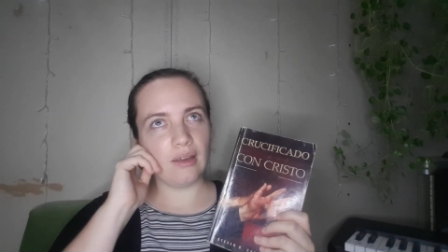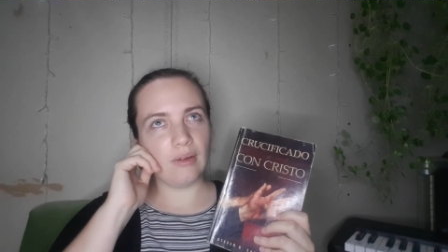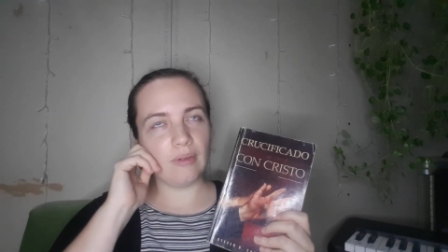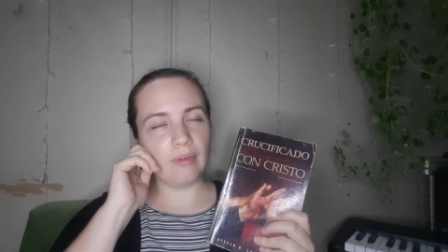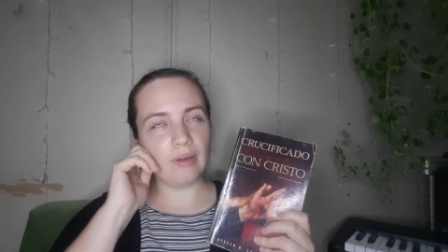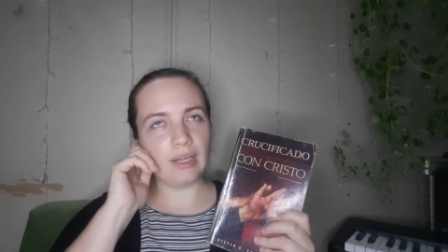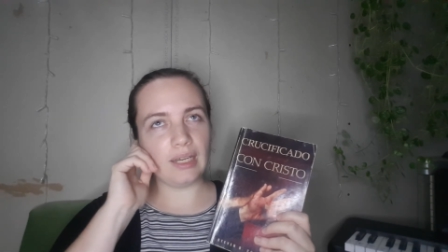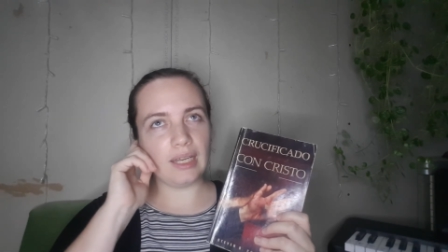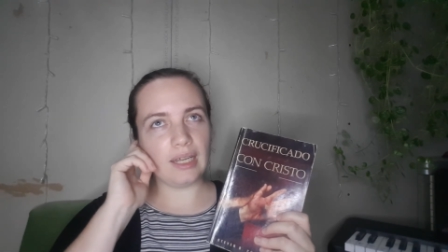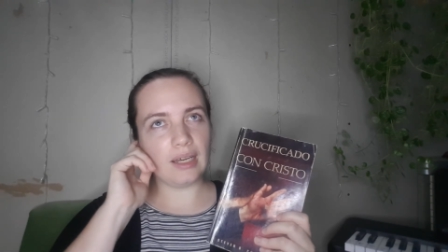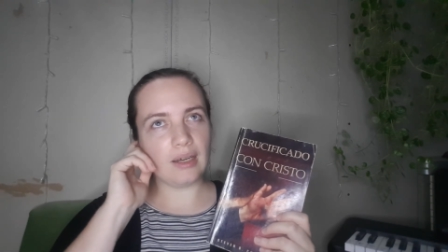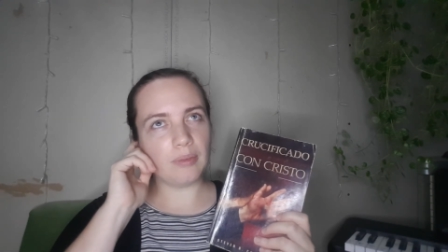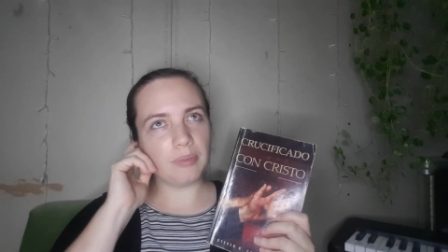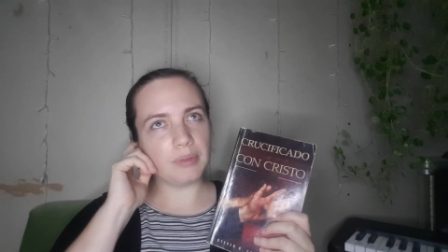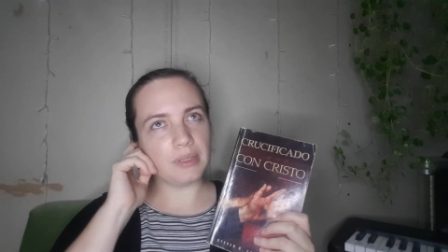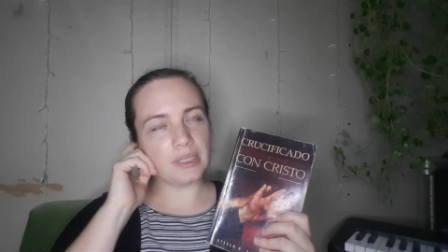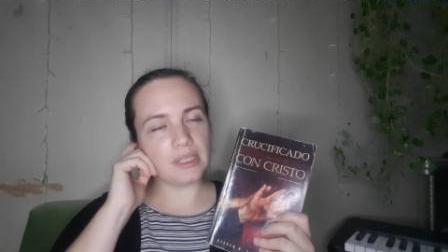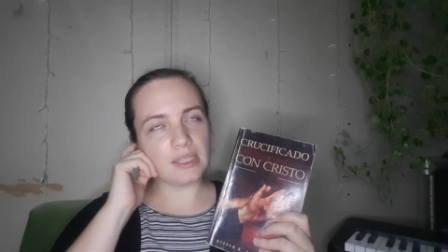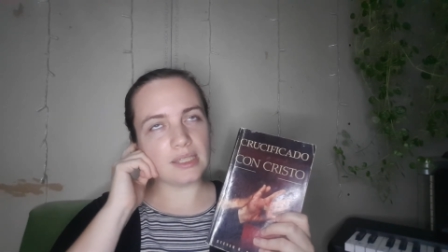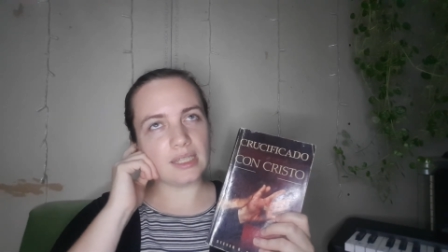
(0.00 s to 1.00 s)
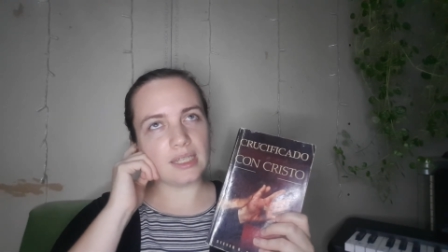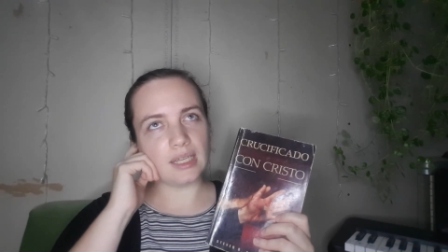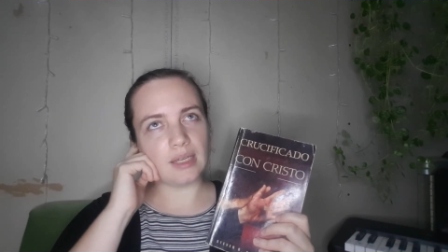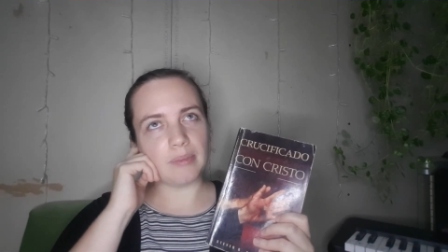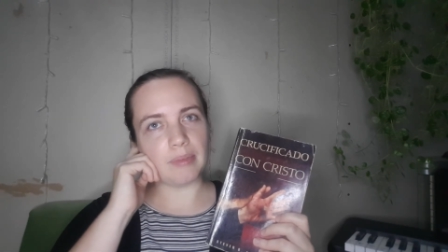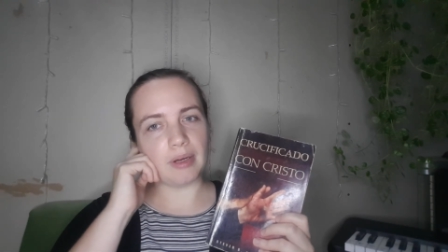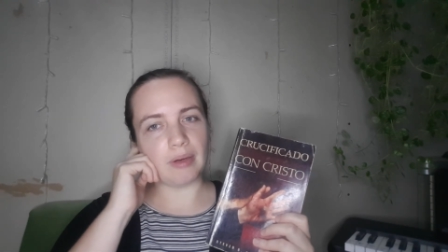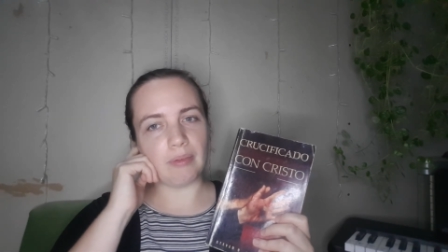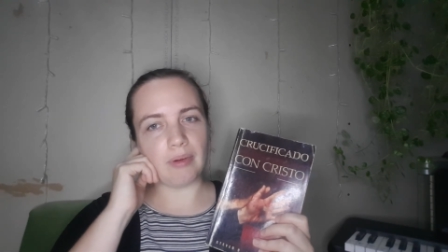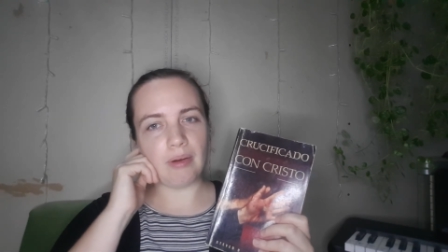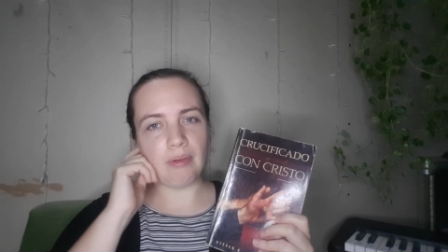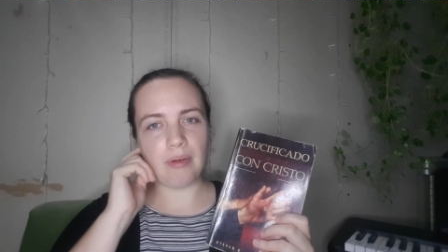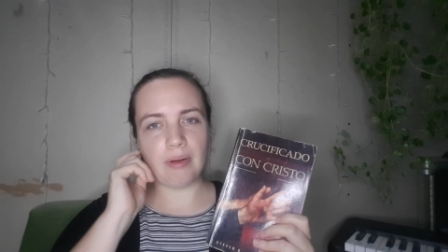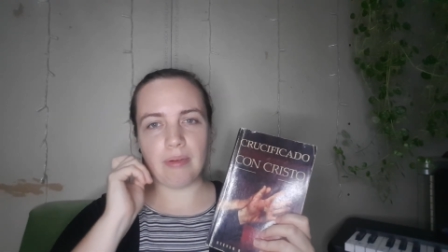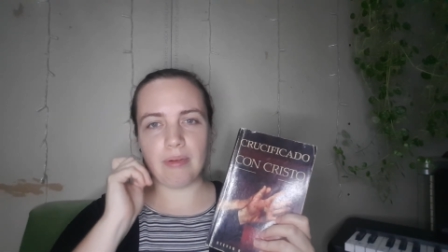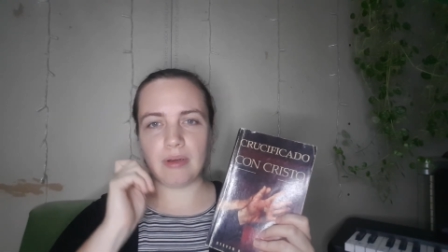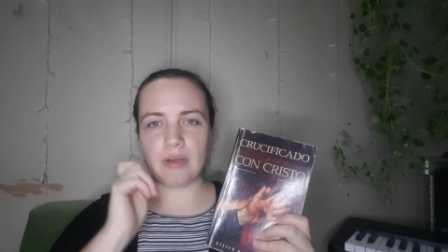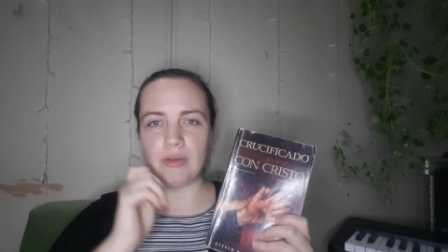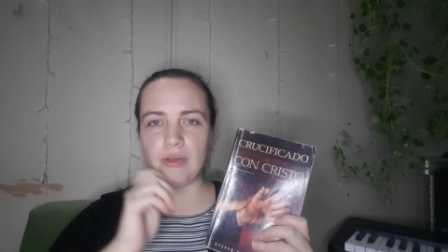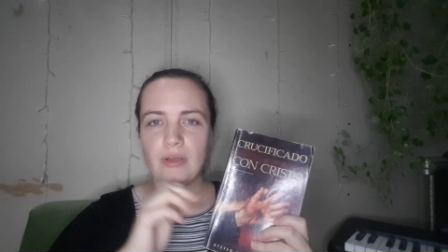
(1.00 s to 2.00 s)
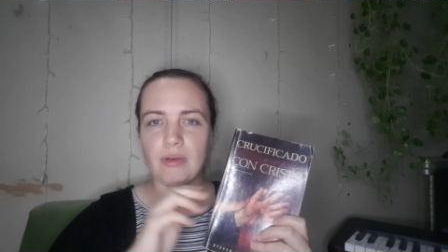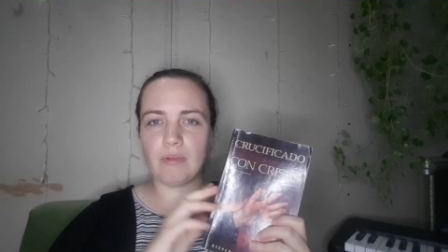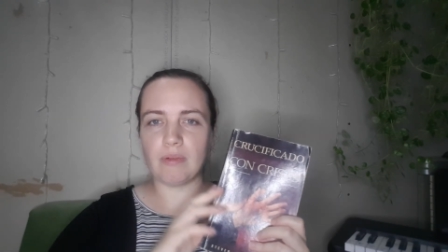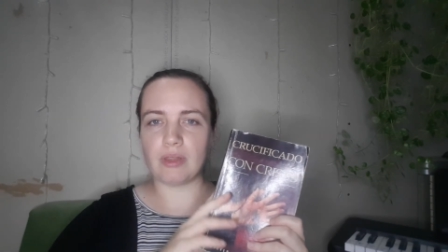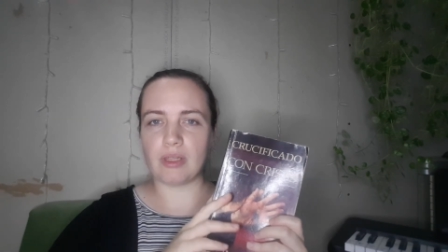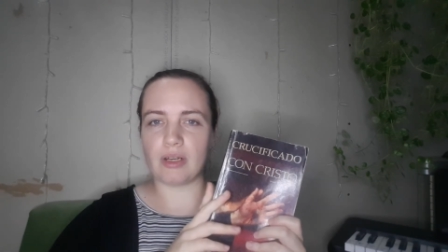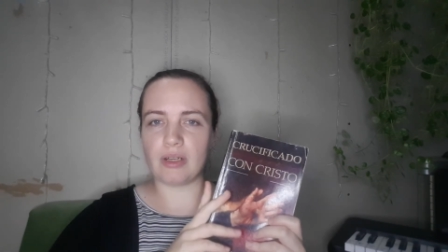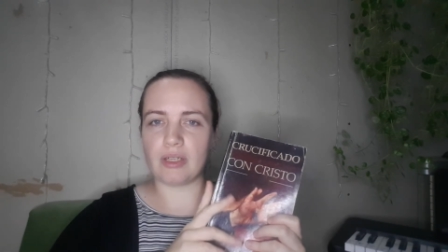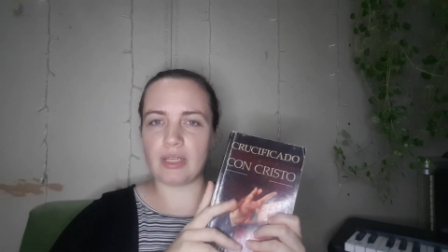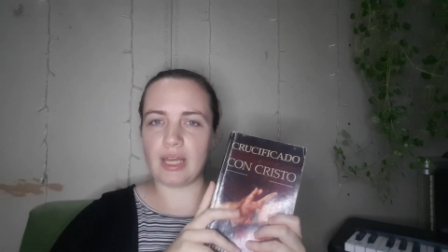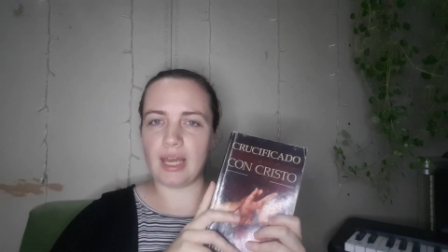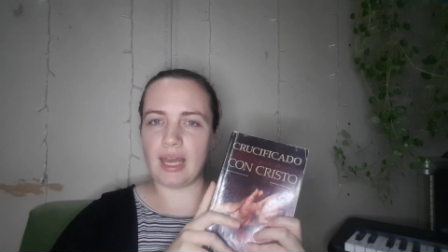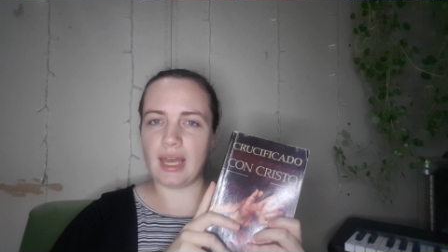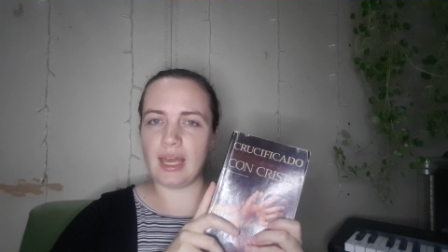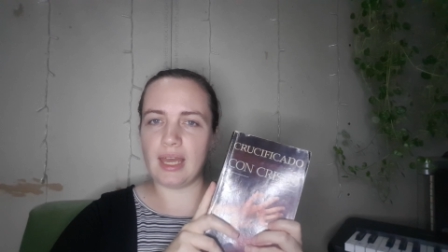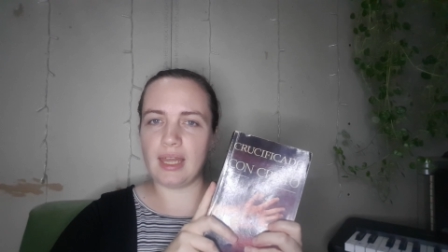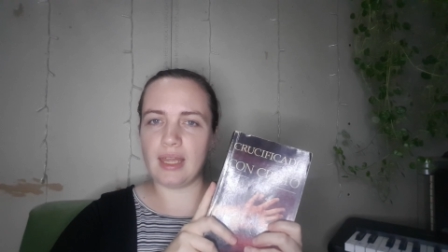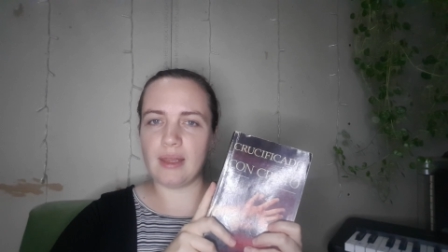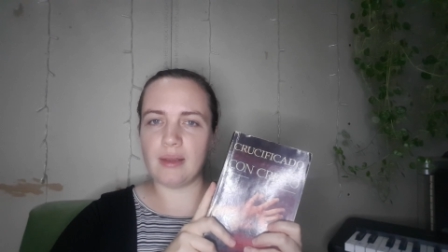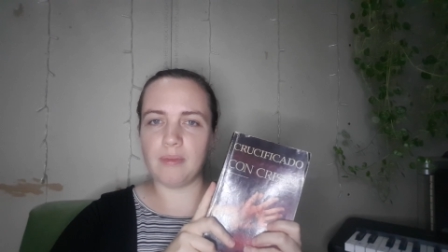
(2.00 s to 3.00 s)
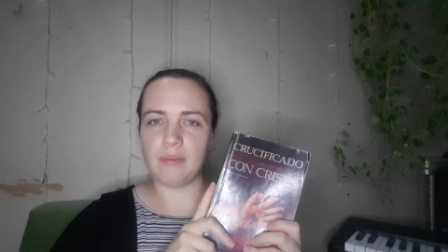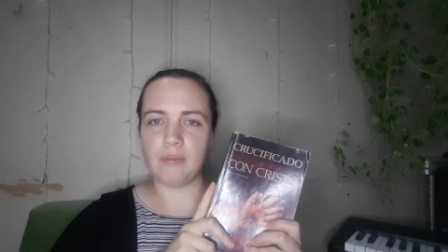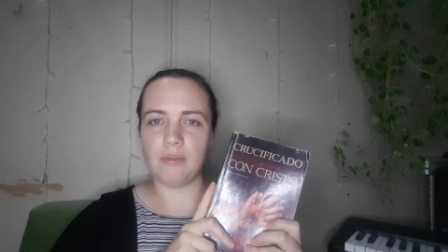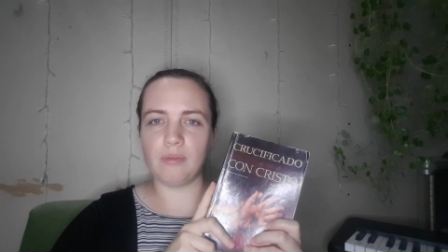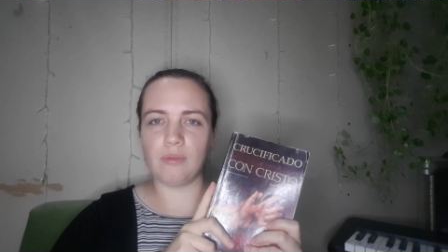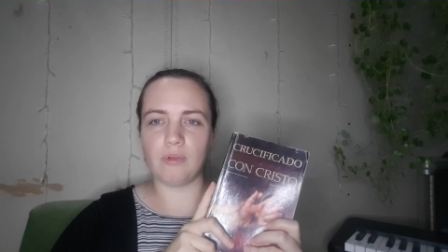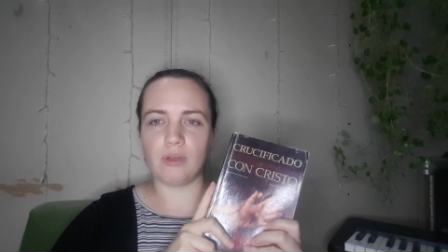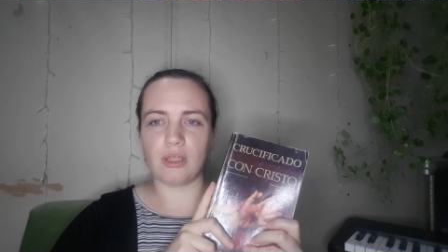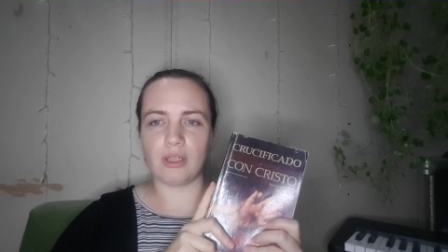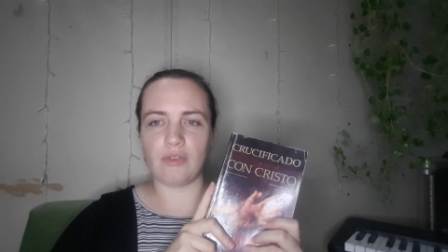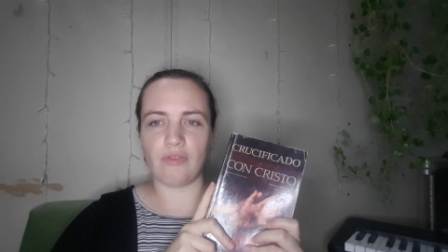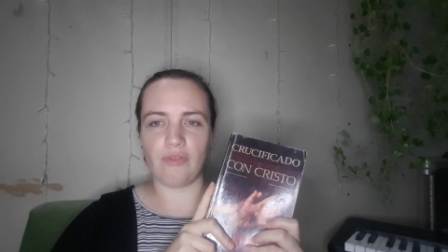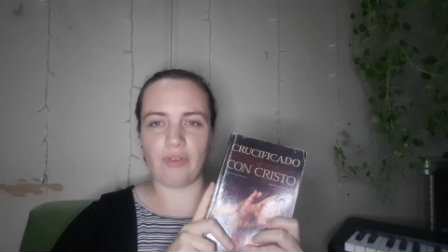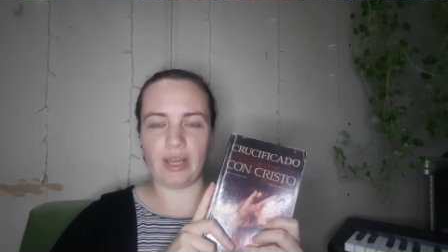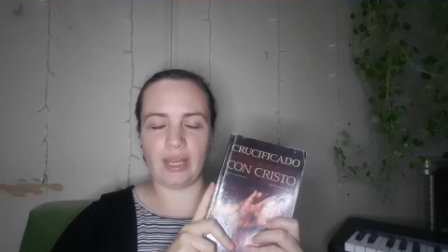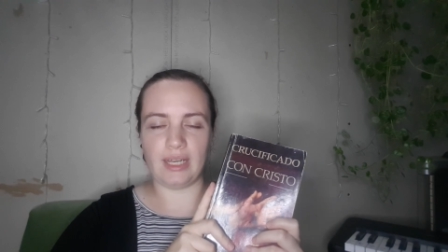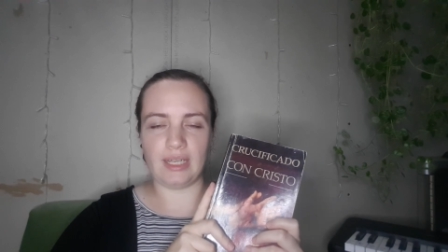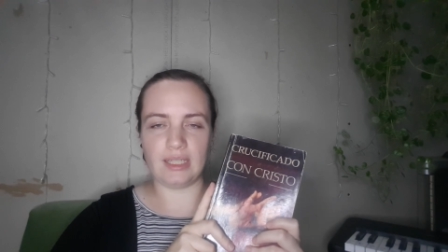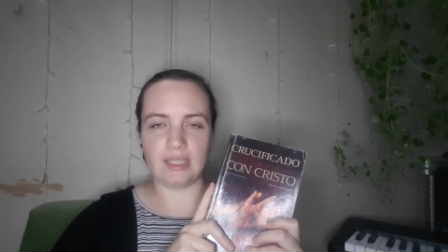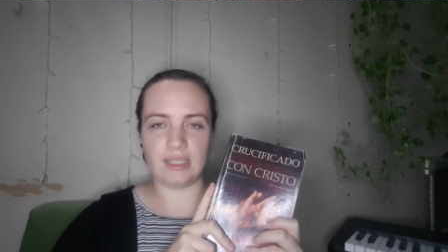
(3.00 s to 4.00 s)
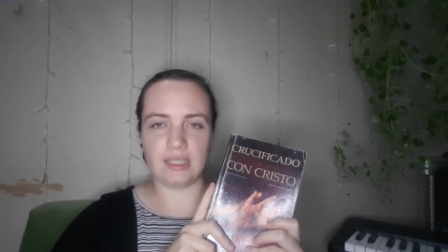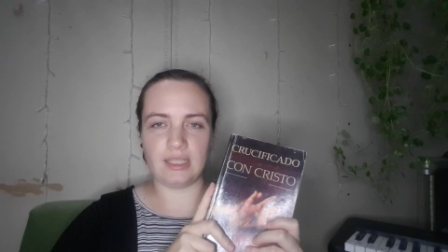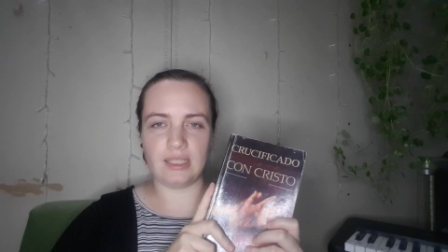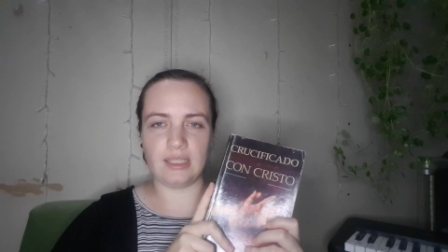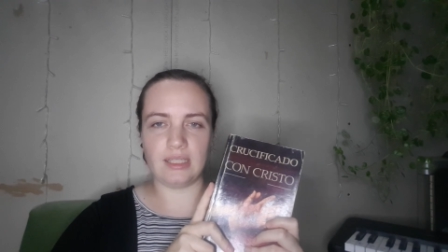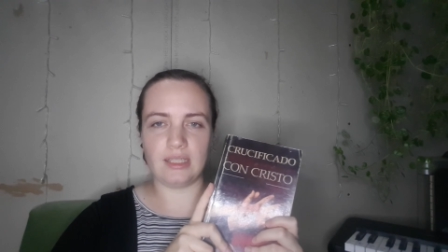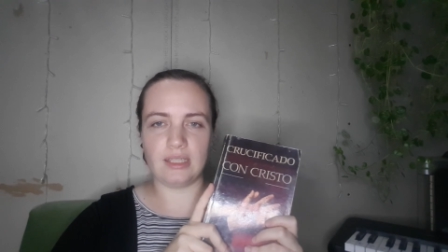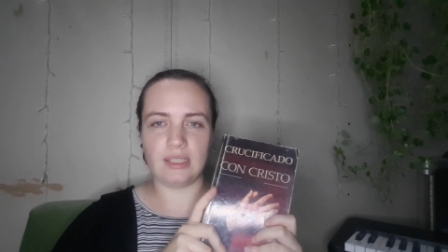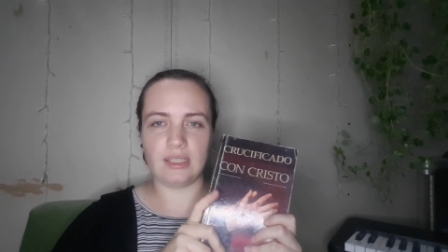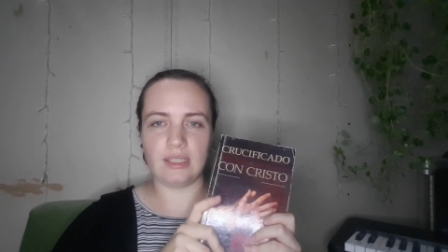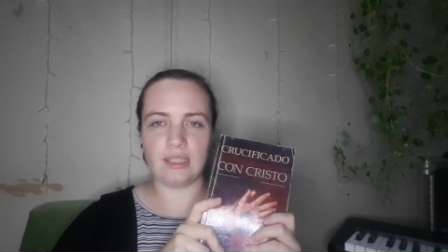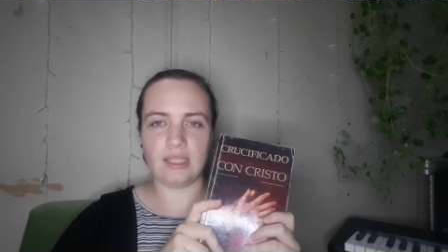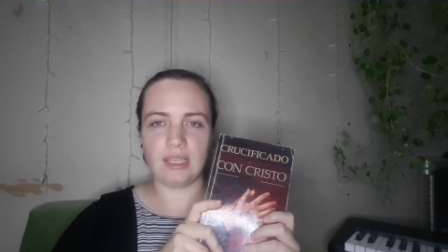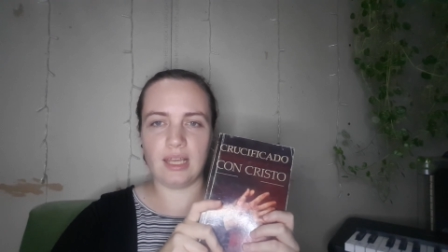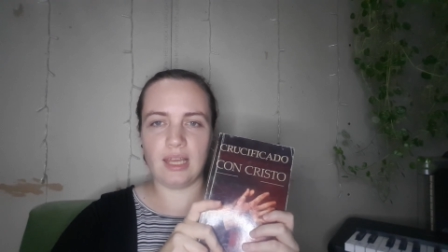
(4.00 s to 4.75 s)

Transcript: really helped us think about what we were doing with our time, with our finances,